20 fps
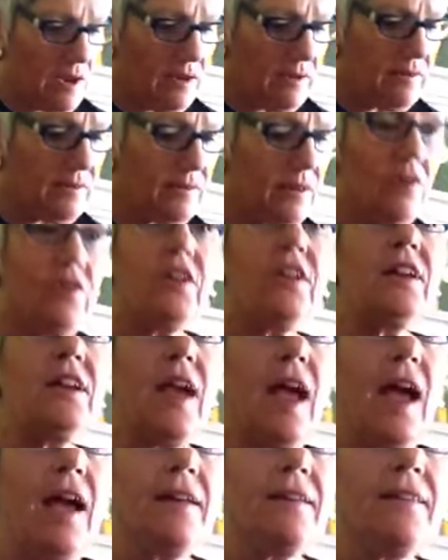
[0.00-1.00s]
starting
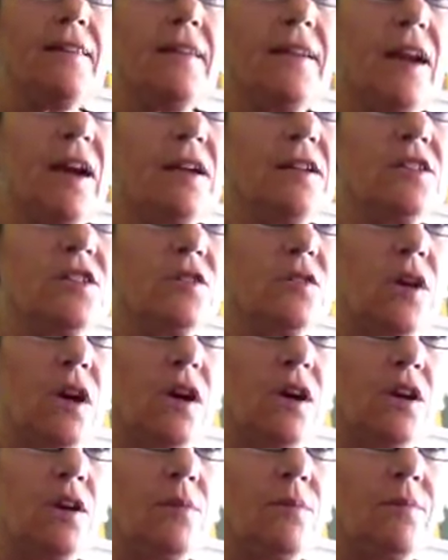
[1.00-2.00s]
at the
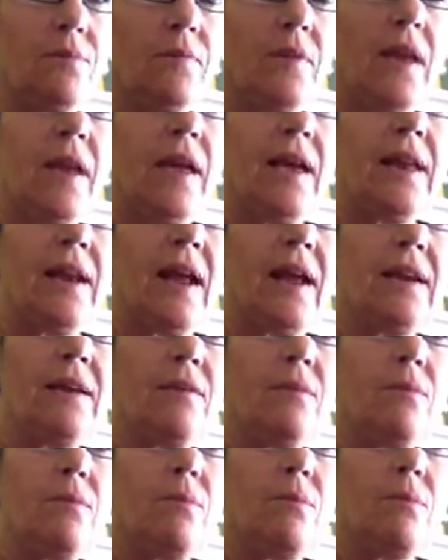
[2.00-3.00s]
underarm, and I
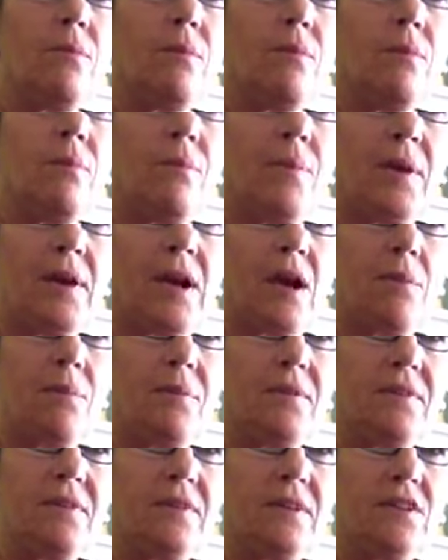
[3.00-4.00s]
pick up
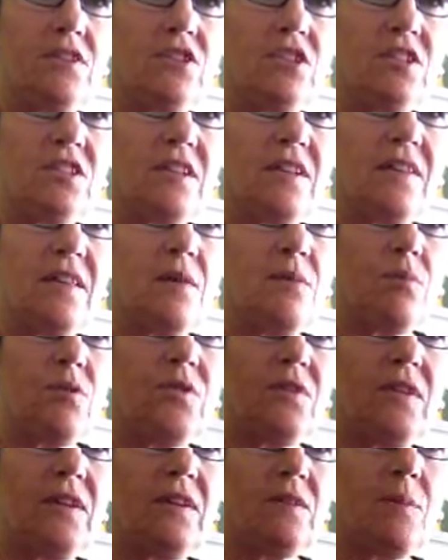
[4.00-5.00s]
the stitches and then
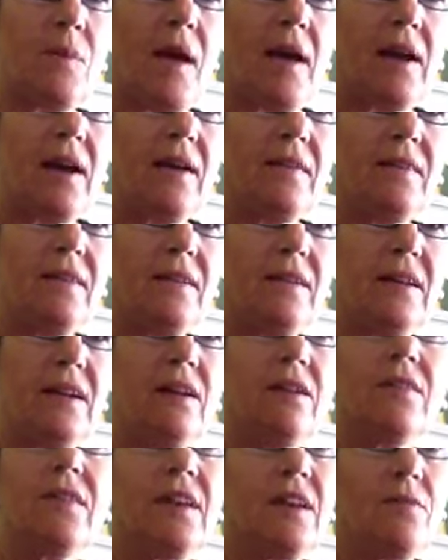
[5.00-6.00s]
put these back on the
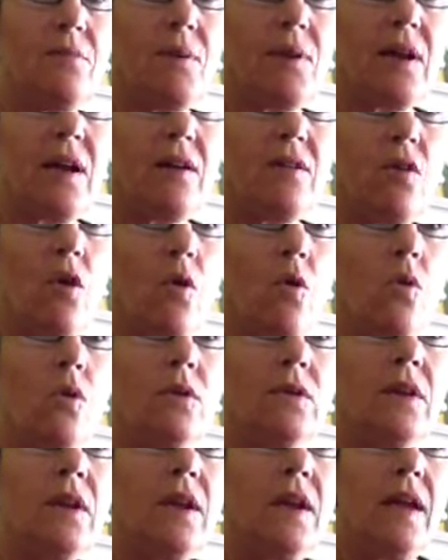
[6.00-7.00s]
needle that have been on
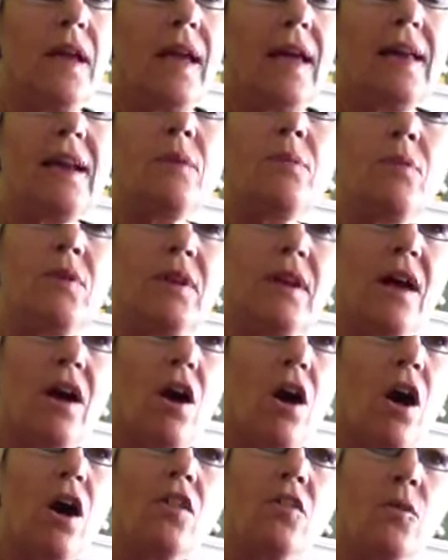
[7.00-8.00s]
hold, and I put
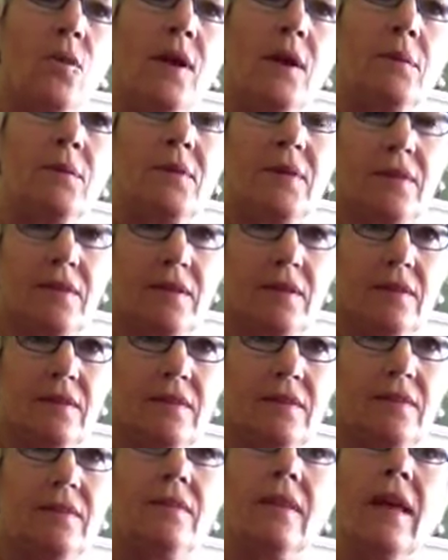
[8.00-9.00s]
all the way up to the
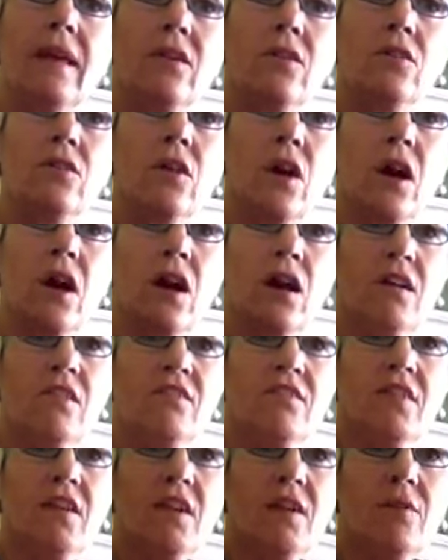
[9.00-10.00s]
center
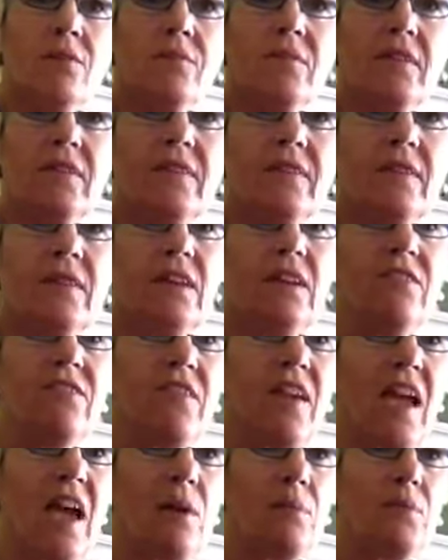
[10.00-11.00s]
of the sleeve
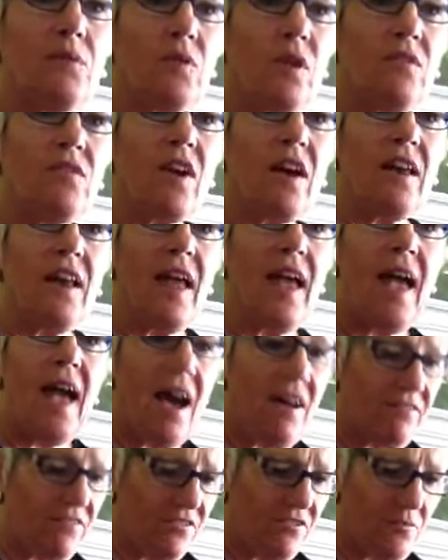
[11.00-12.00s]
cap. So I've got
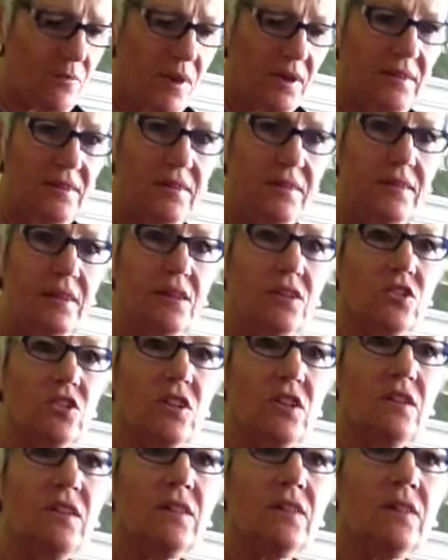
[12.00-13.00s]
half of my
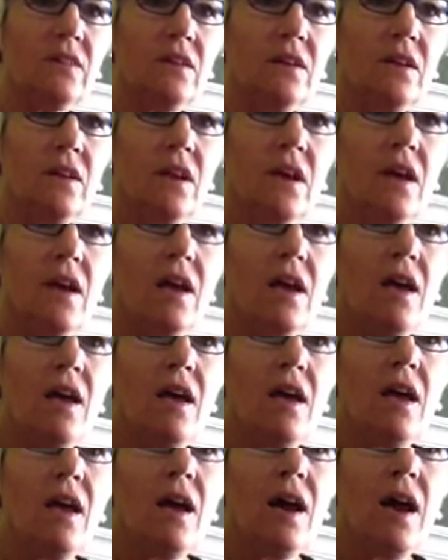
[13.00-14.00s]
stitches
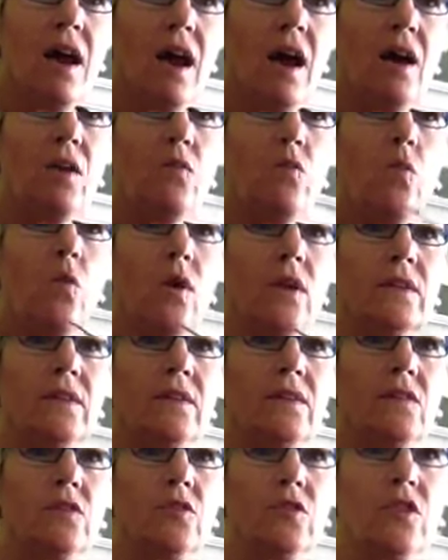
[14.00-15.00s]
on one
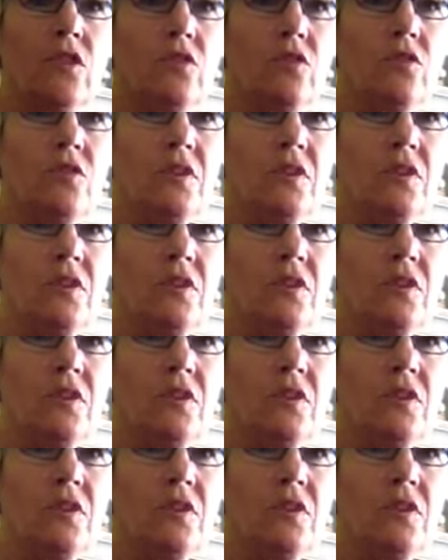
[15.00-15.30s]
circular